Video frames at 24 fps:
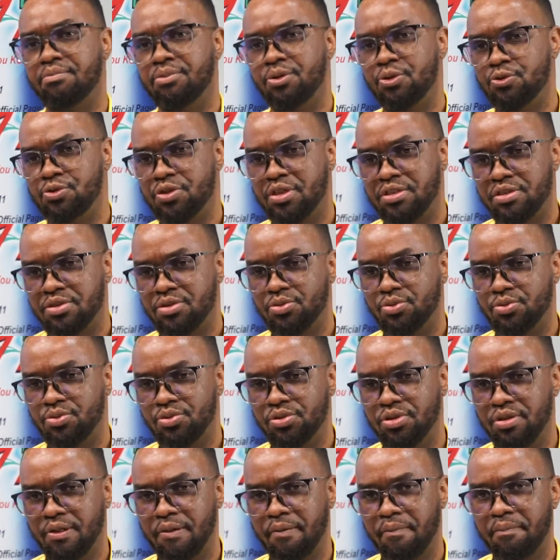music
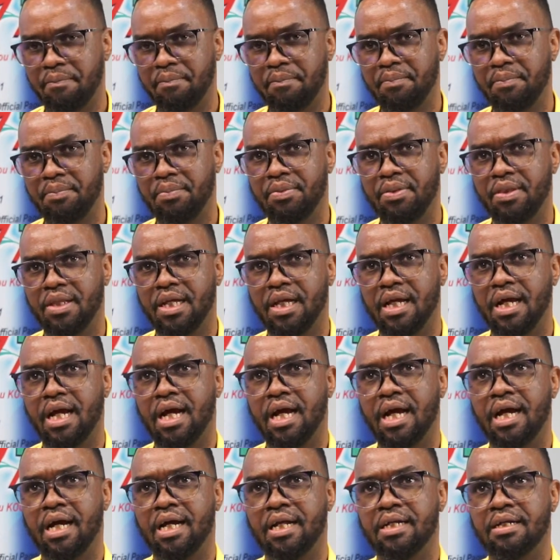school
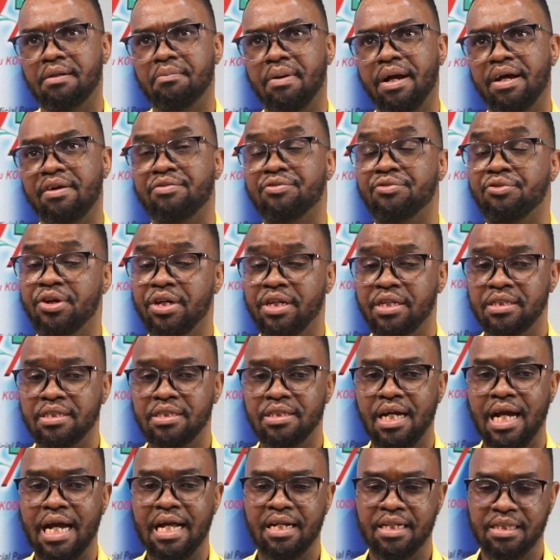and my friend
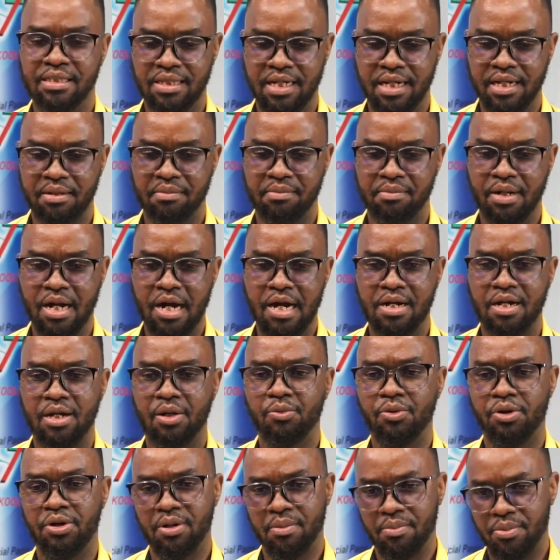at the time, Arnold
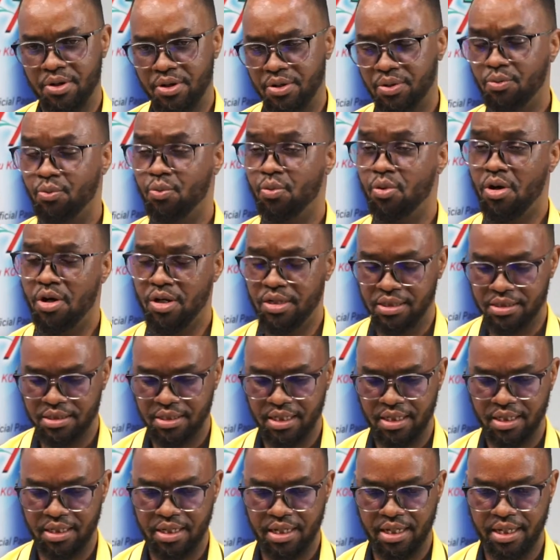Wedderburn,
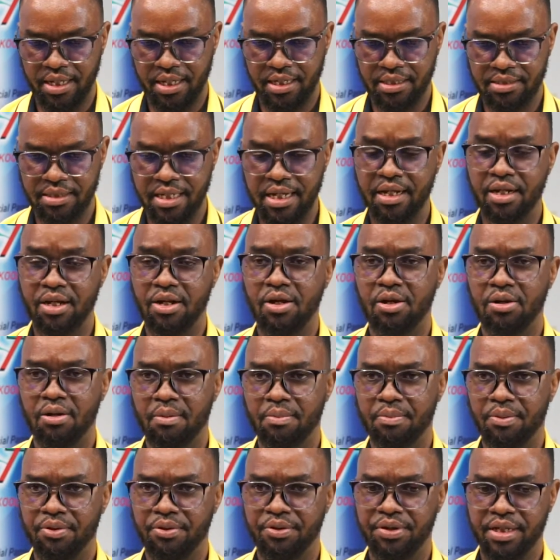wanted a technical
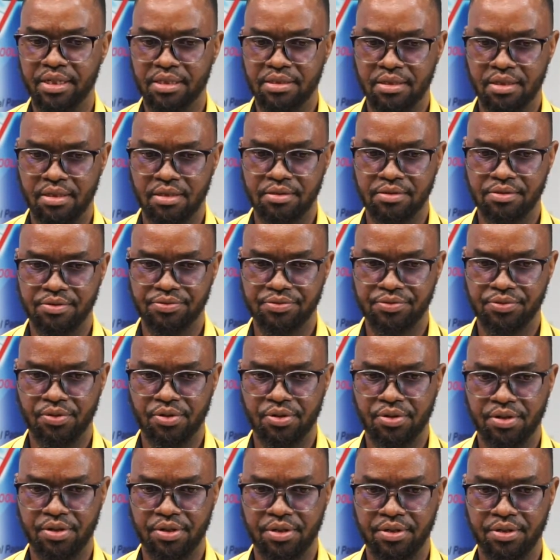operator
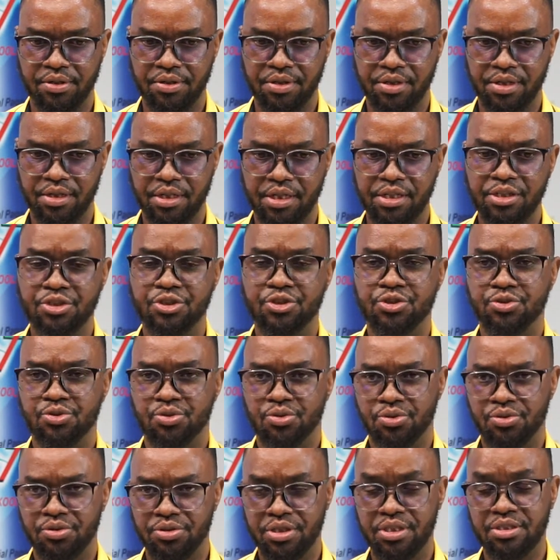for his
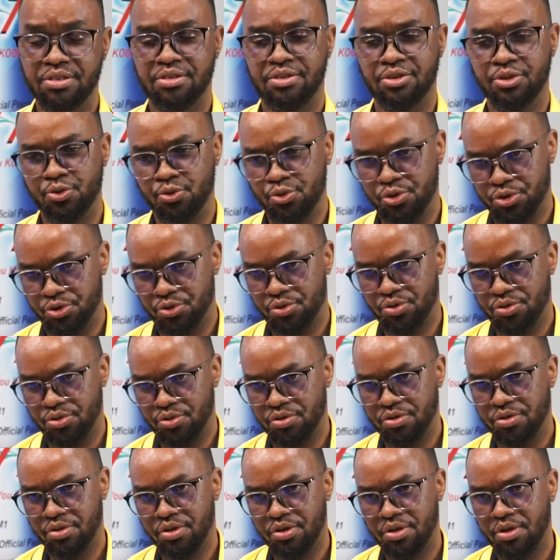show, his new
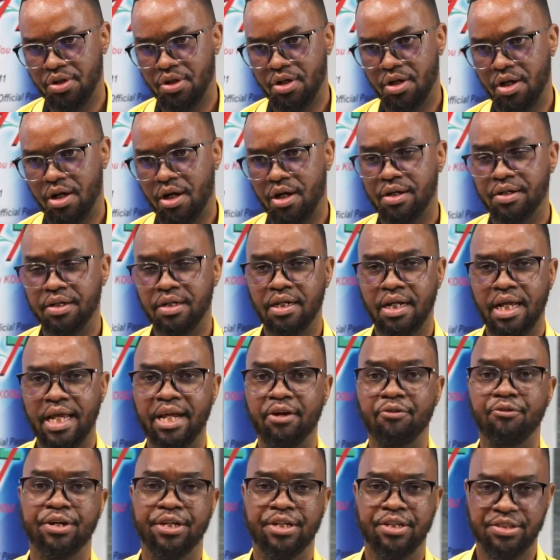show on a
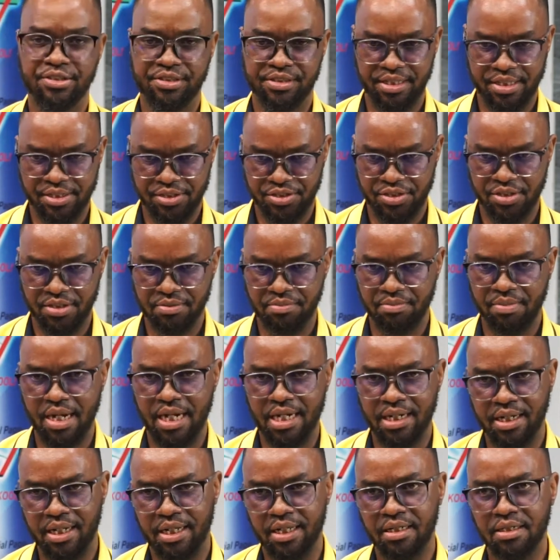radio station
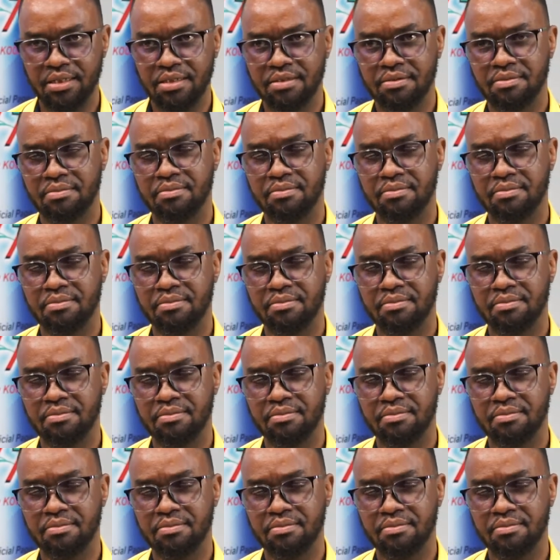back then.